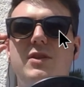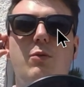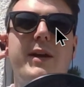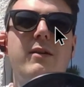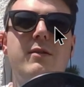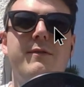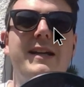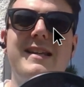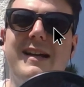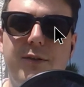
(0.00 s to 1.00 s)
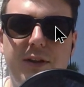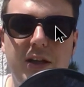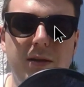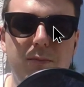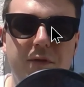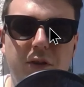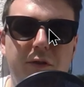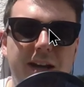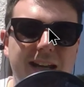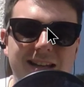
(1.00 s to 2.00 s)
square or rectangle that you can move and
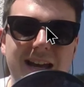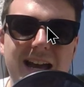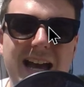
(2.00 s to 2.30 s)
create.